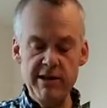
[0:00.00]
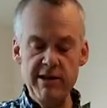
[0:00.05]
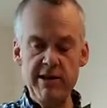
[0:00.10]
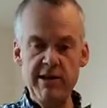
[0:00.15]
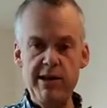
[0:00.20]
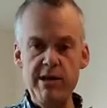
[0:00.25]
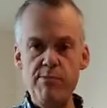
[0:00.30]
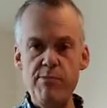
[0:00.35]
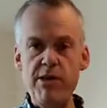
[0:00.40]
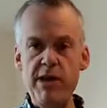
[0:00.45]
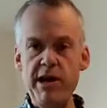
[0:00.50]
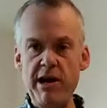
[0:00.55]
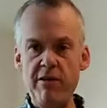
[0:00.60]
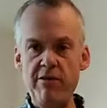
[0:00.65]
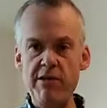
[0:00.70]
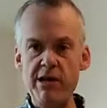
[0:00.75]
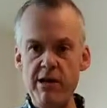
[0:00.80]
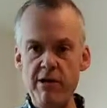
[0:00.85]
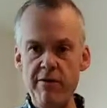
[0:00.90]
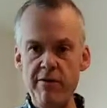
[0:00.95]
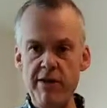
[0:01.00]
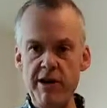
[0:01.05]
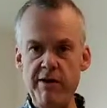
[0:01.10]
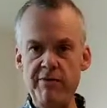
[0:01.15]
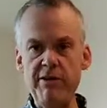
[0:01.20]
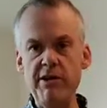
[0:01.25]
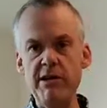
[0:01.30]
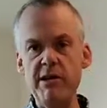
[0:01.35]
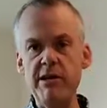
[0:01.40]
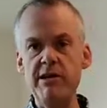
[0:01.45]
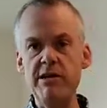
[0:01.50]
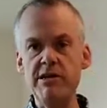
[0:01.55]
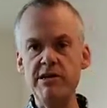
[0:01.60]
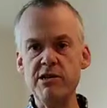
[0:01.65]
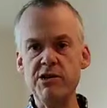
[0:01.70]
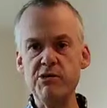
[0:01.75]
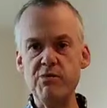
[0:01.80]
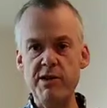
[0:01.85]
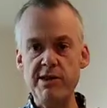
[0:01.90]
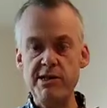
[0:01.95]
the bread out of the oven after the initial
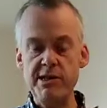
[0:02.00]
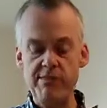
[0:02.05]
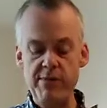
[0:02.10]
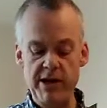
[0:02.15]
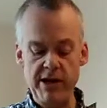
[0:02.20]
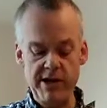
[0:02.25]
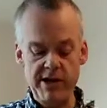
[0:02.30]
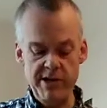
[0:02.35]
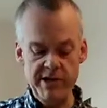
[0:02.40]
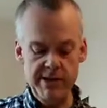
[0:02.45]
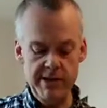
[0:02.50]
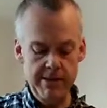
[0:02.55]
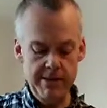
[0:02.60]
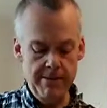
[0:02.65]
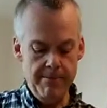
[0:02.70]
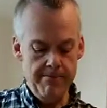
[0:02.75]
20 minutes.